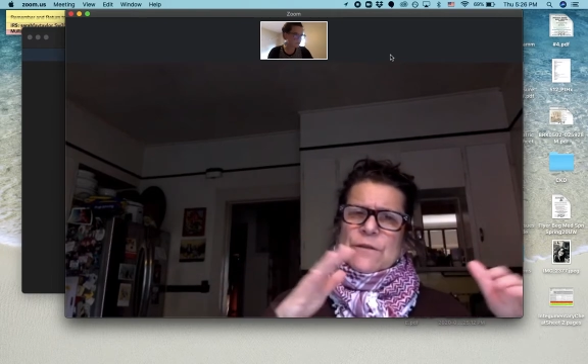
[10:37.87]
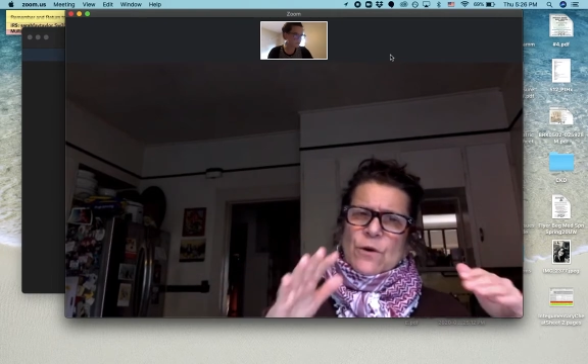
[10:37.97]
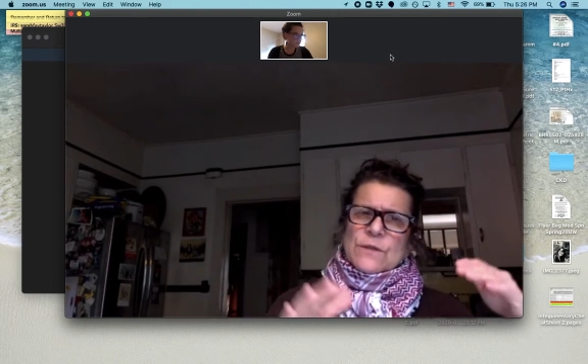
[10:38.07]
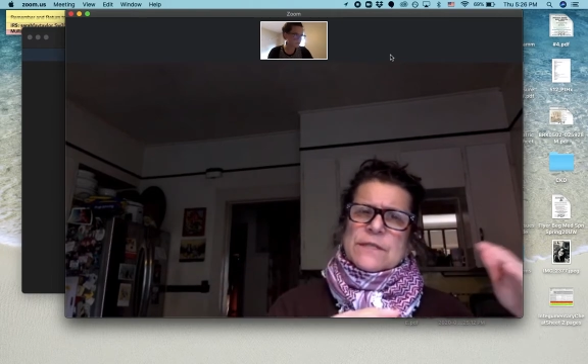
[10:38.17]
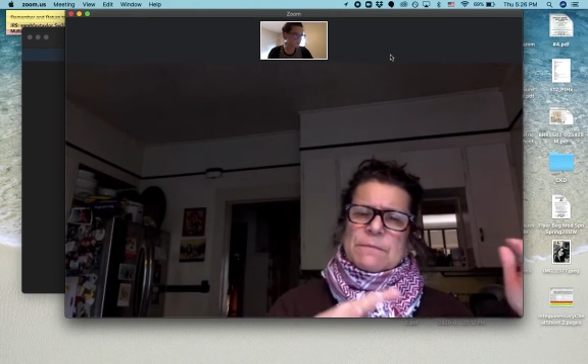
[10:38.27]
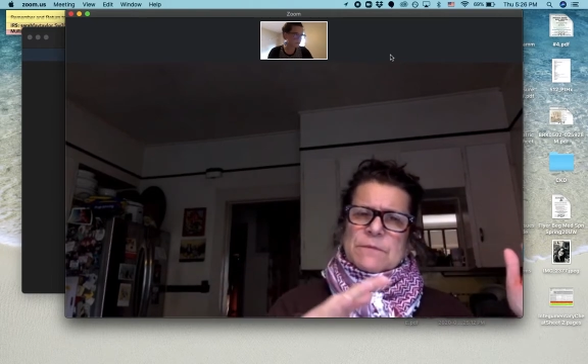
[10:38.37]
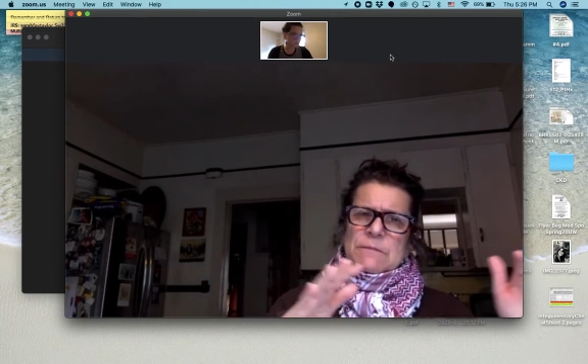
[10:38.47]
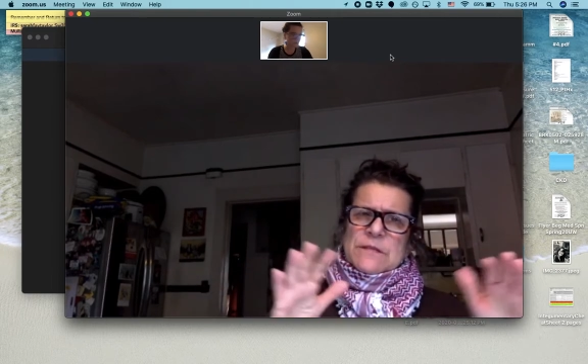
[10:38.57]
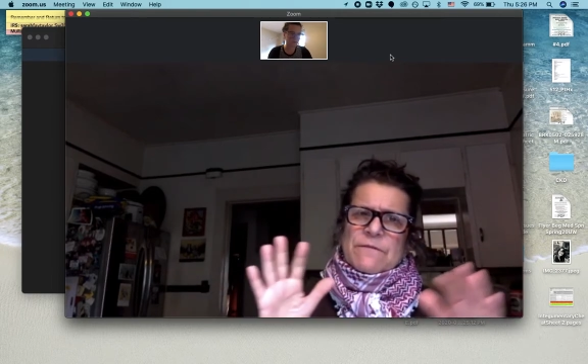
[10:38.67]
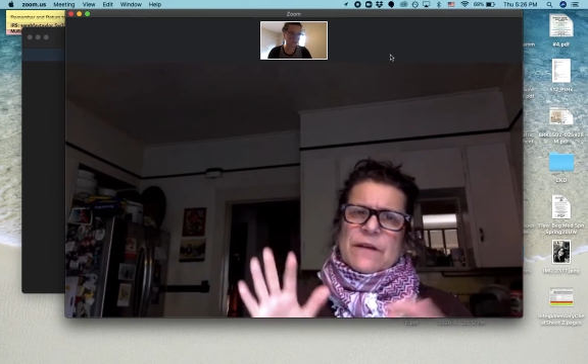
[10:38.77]
Those
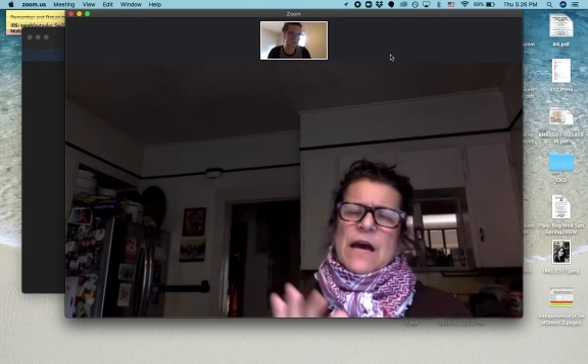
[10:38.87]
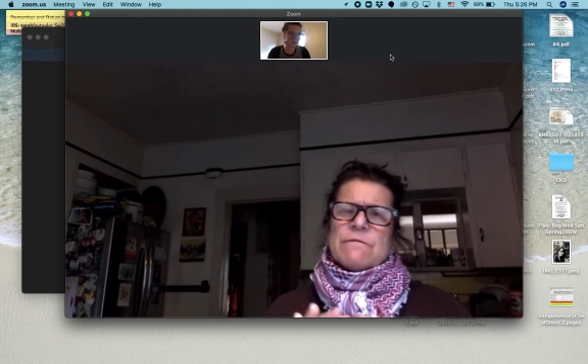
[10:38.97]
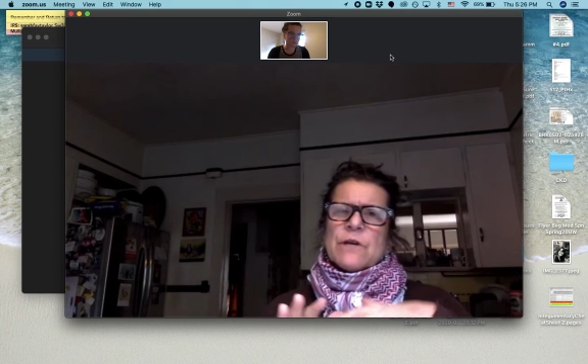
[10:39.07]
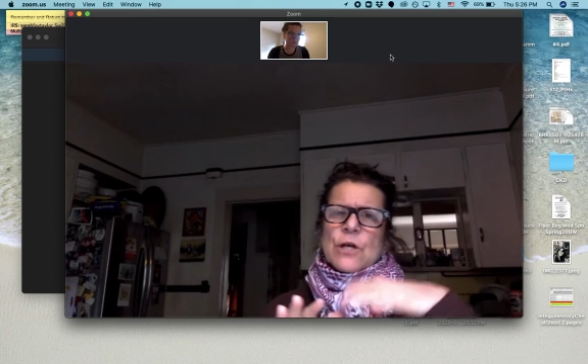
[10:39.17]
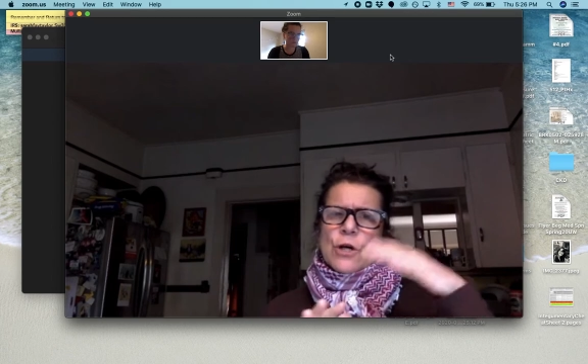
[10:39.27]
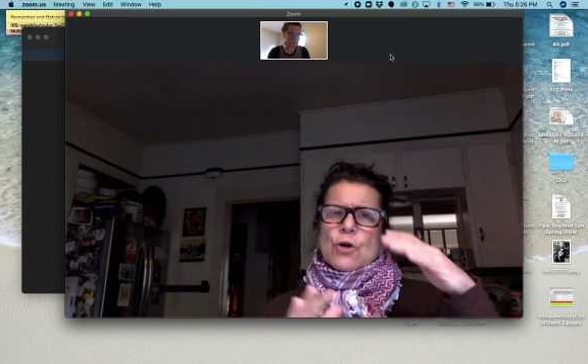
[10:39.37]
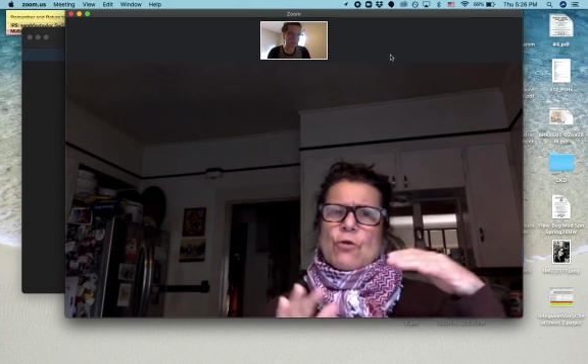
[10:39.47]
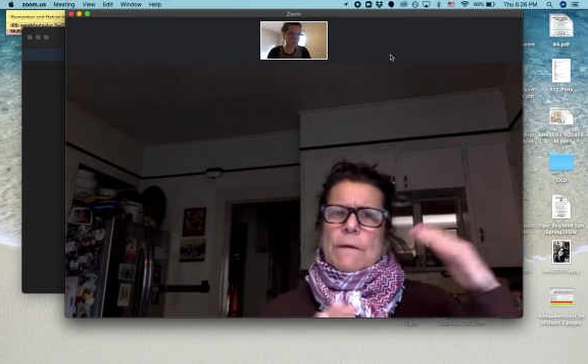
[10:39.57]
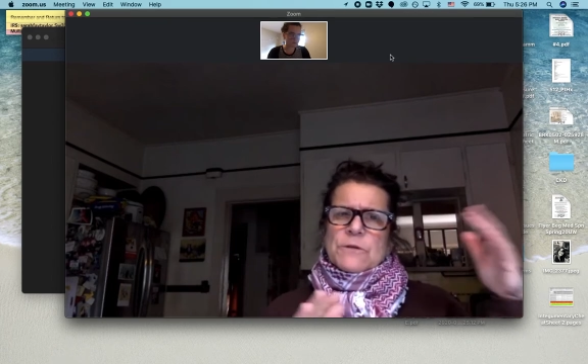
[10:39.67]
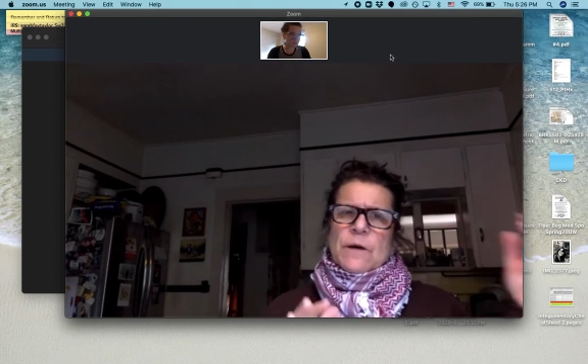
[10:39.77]
symptoms have kind of
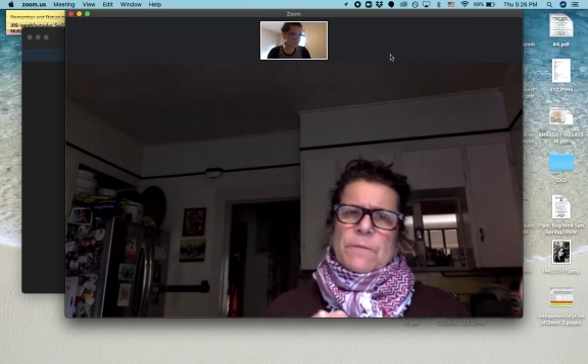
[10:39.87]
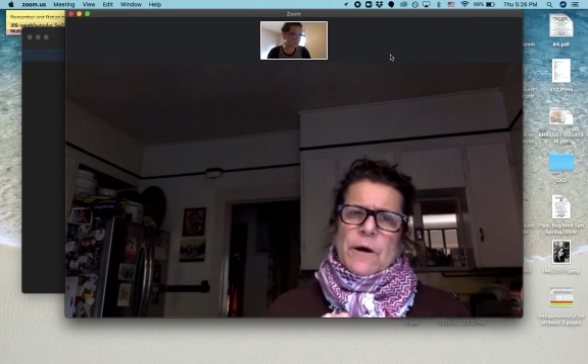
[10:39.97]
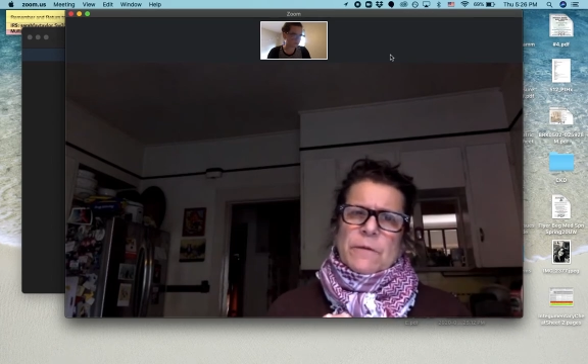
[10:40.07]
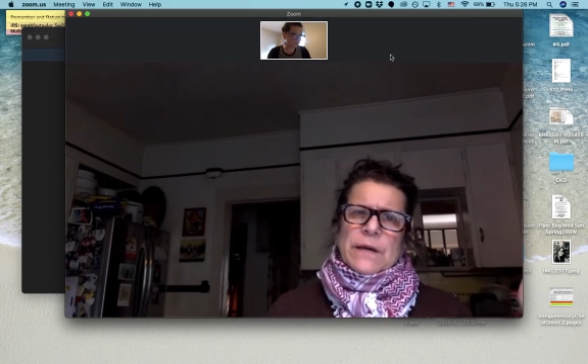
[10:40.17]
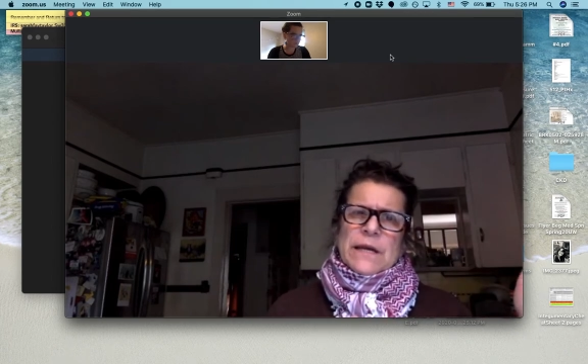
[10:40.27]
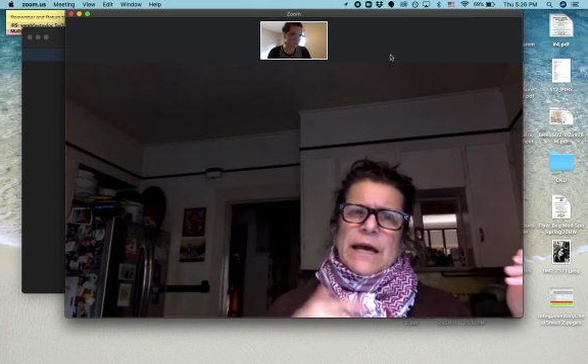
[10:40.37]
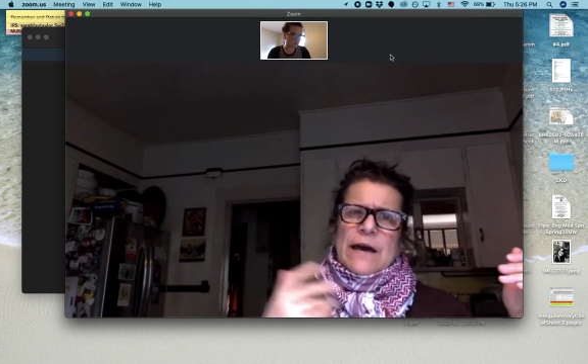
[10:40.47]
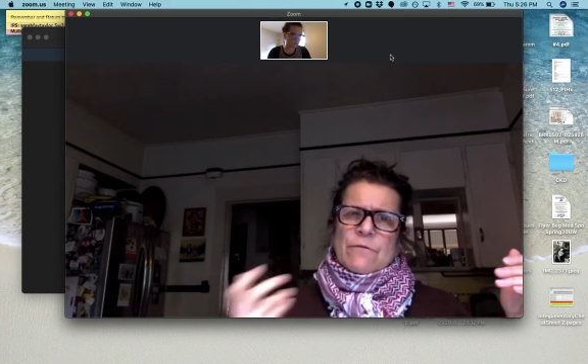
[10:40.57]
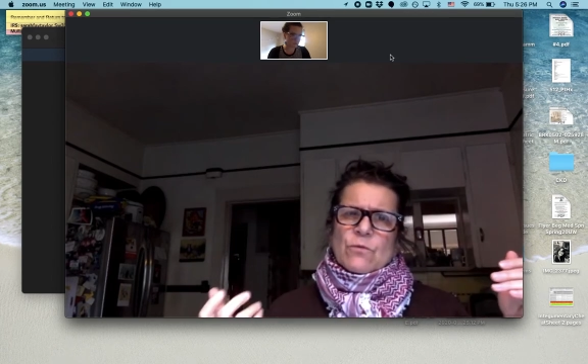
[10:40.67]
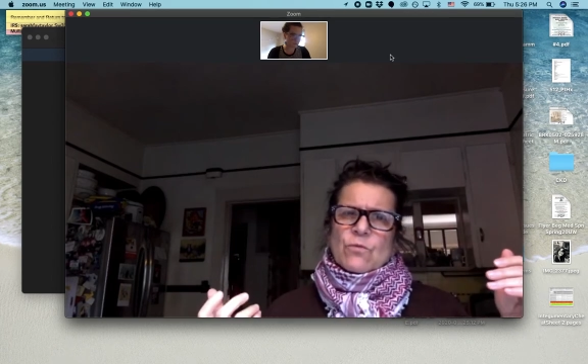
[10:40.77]
crept up on me, and I
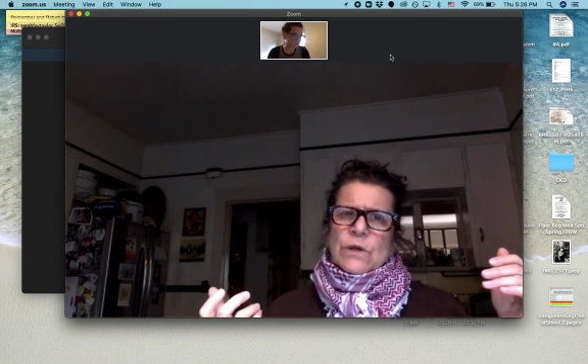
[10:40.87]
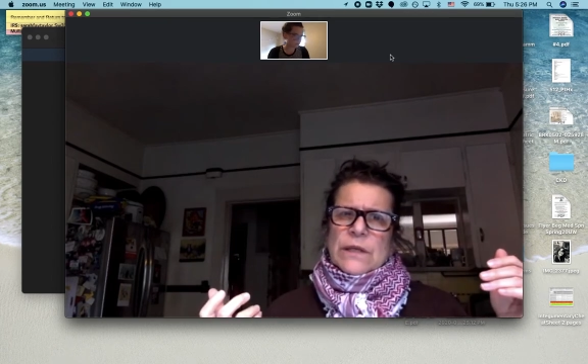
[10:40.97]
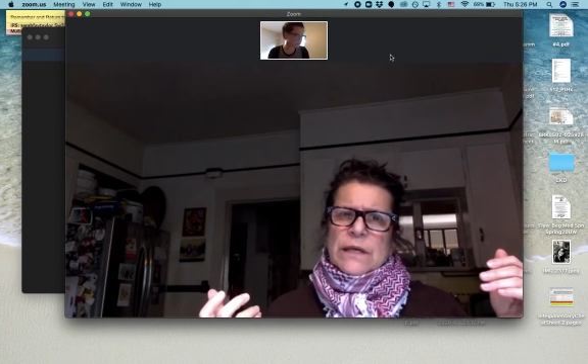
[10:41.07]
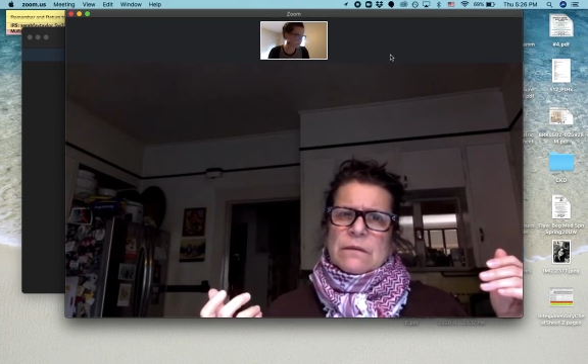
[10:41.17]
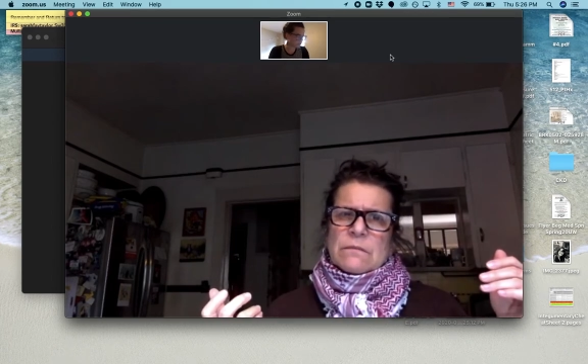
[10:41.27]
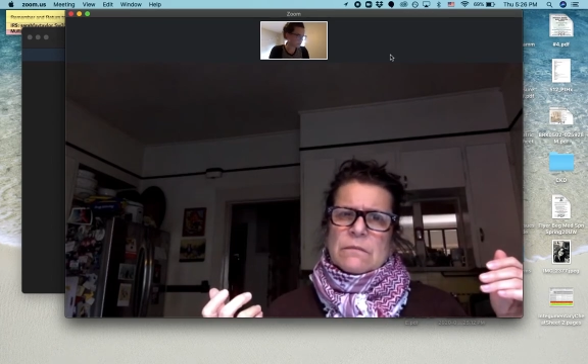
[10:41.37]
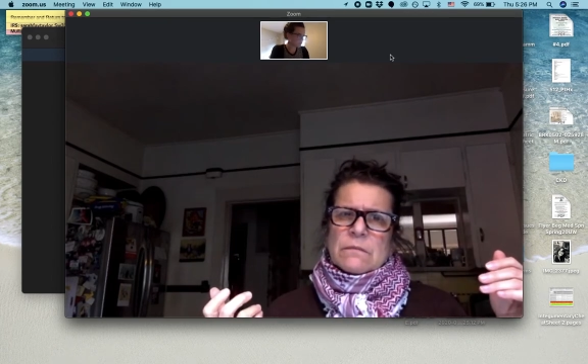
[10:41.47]
haven't really,